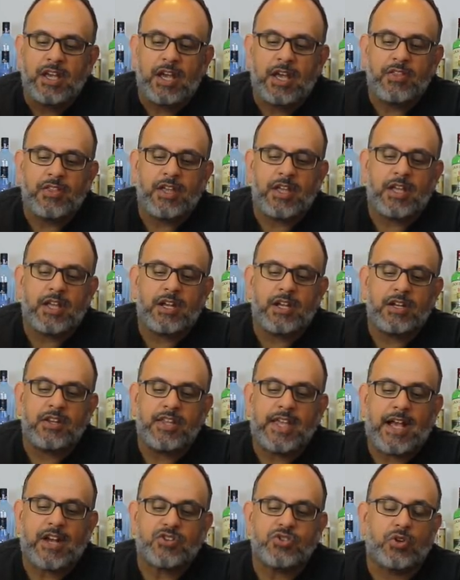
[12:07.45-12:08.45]
And then
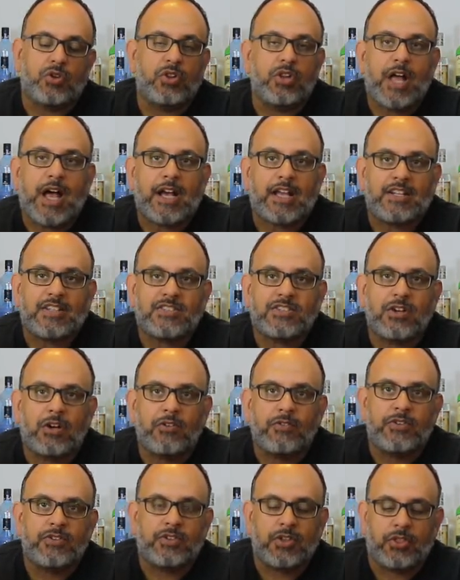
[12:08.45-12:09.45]
the actual lock
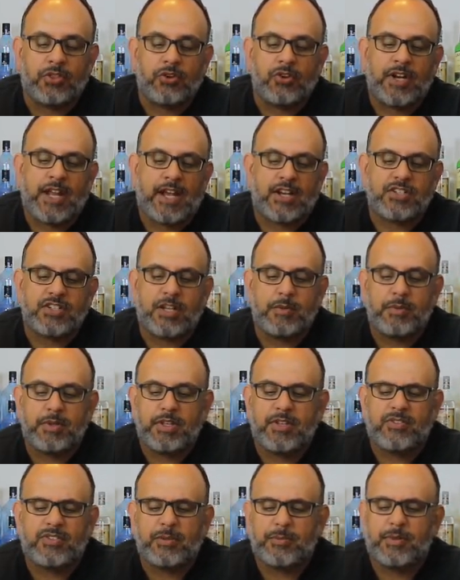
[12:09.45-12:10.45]
itself is a third action, I
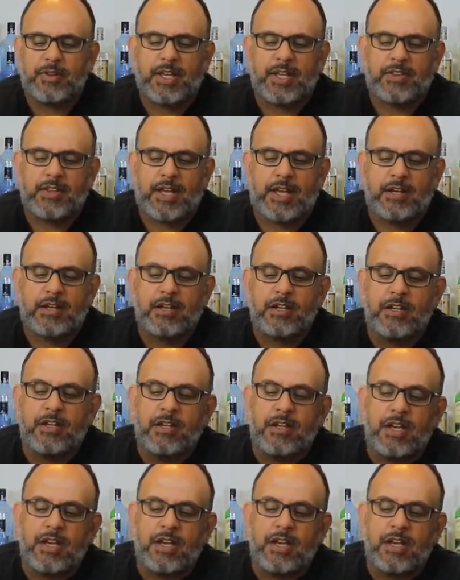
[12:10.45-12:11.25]
believe, something like that.